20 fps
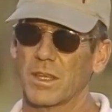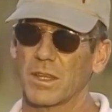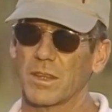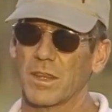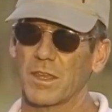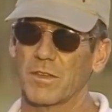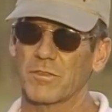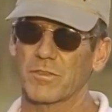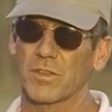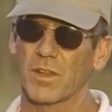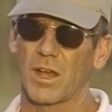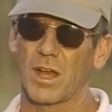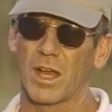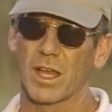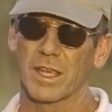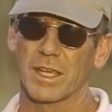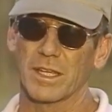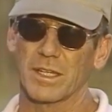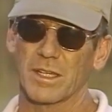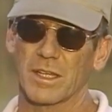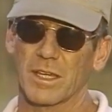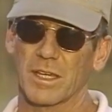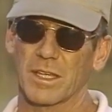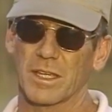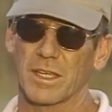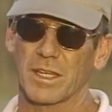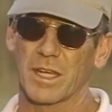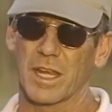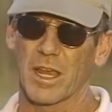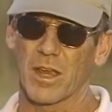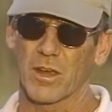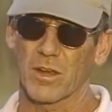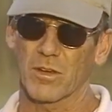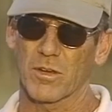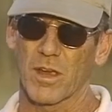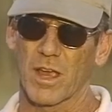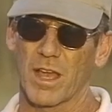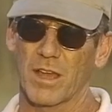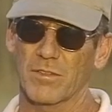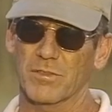They fly in
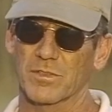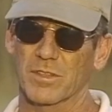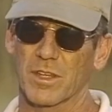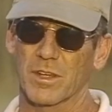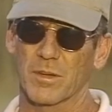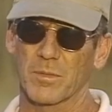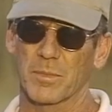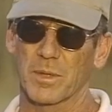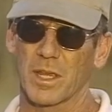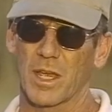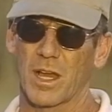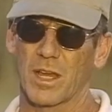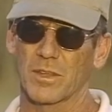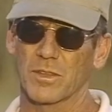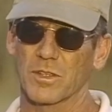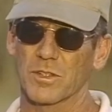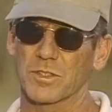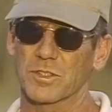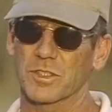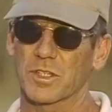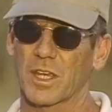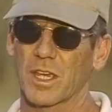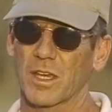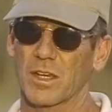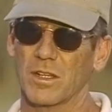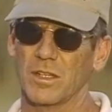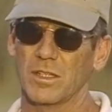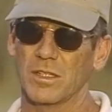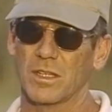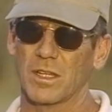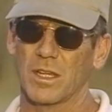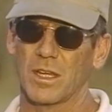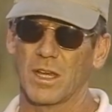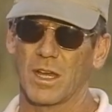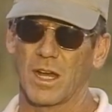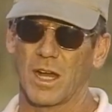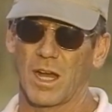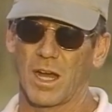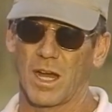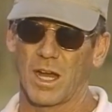aircraft that are beyond their skill,
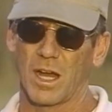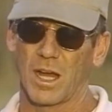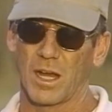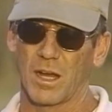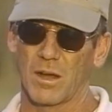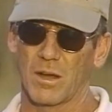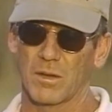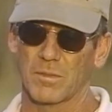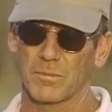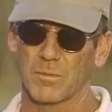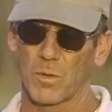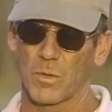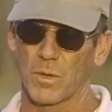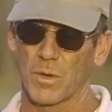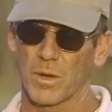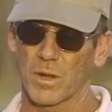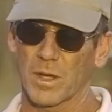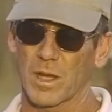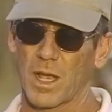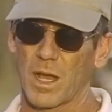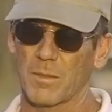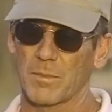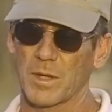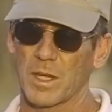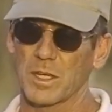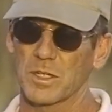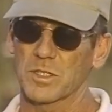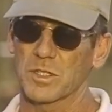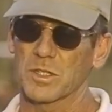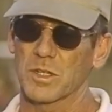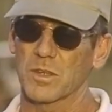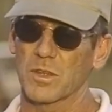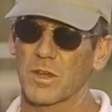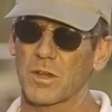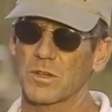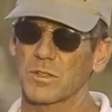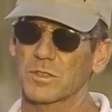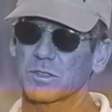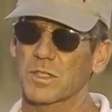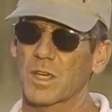or a combination of
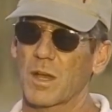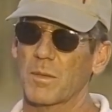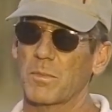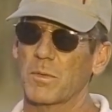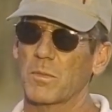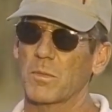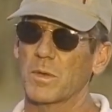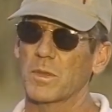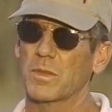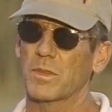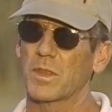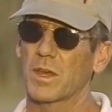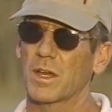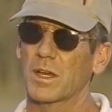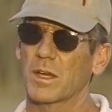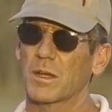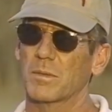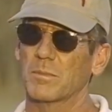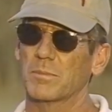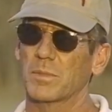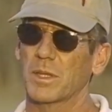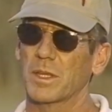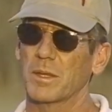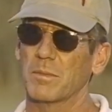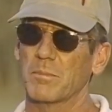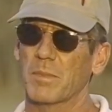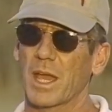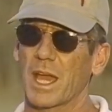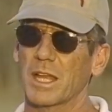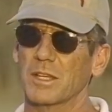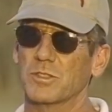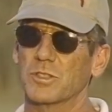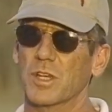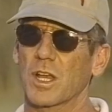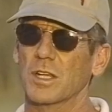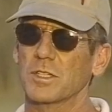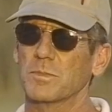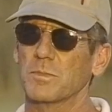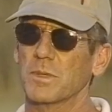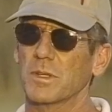those coupled with plain bad
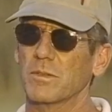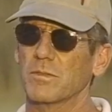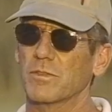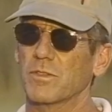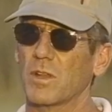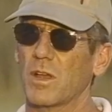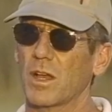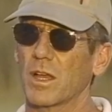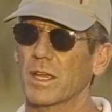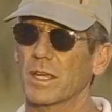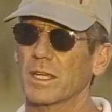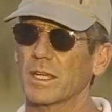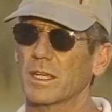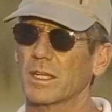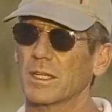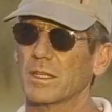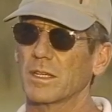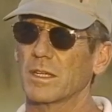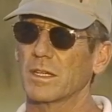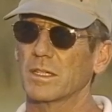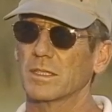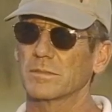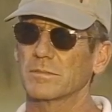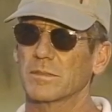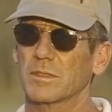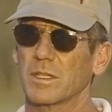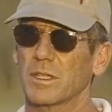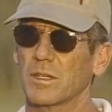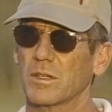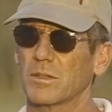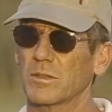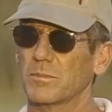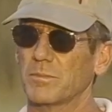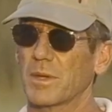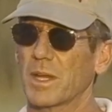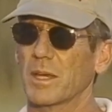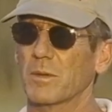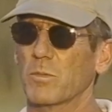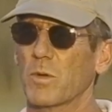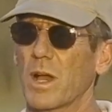judgment, flying in you know,
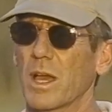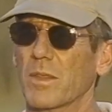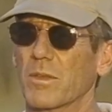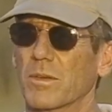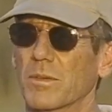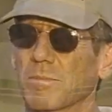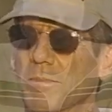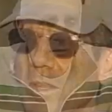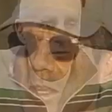bad weather.